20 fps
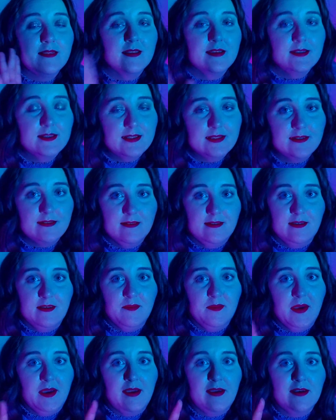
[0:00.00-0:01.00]
this
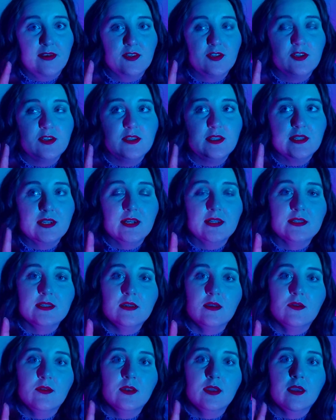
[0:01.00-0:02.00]
time I actually sat
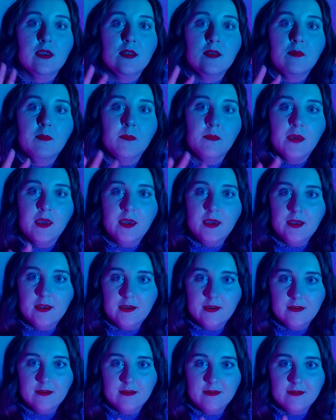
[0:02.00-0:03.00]
down and
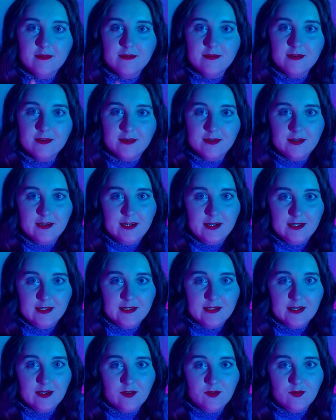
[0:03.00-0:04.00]
made a cleaning
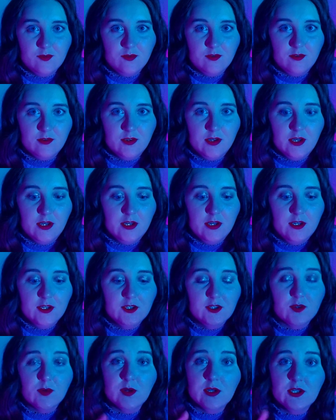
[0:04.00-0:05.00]
schedule.
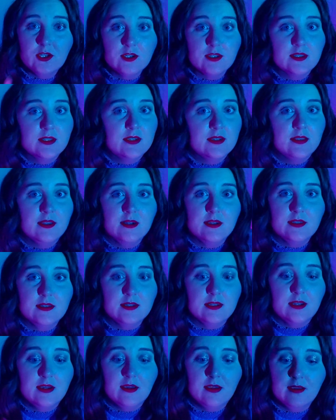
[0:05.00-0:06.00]
So I just did that
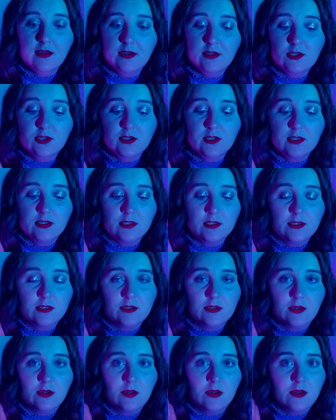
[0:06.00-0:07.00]
today. I
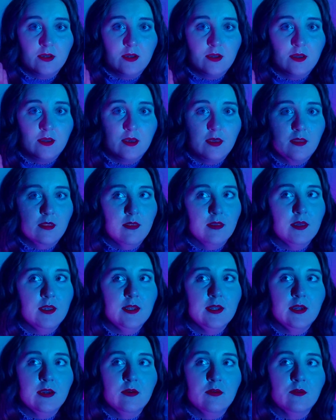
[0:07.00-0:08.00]
just
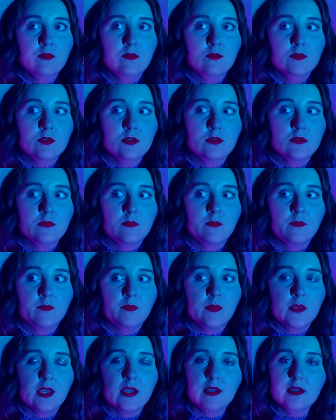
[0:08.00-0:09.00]
laid out,
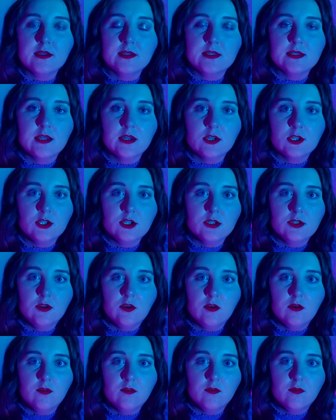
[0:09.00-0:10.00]
like, I sectioned
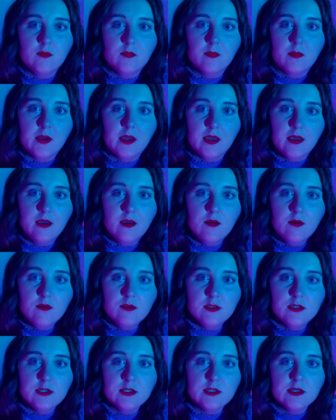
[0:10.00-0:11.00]
off my
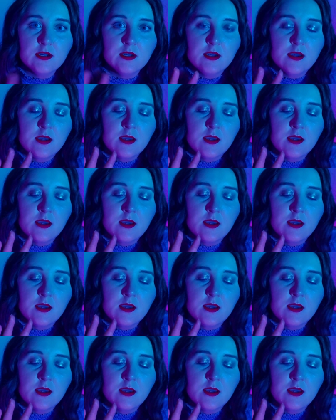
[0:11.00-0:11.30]
house